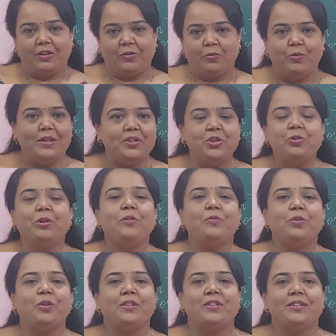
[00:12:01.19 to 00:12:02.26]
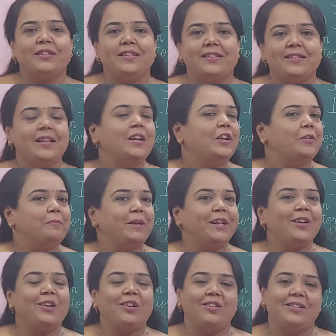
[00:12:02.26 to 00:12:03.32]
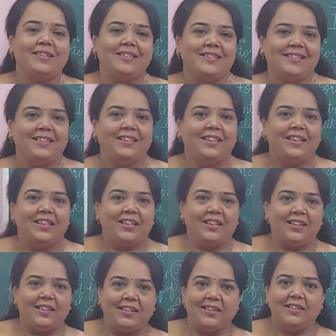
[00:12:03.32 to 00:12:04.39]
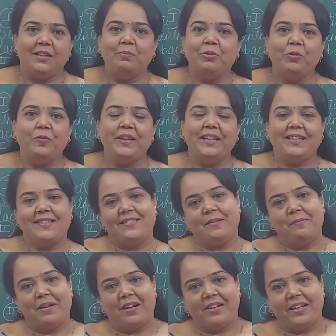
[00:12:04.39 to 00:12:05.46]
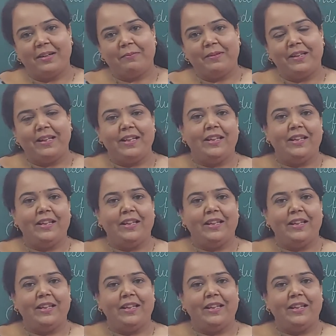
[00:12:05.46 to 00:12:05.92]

One should watch this because the movie is remarkable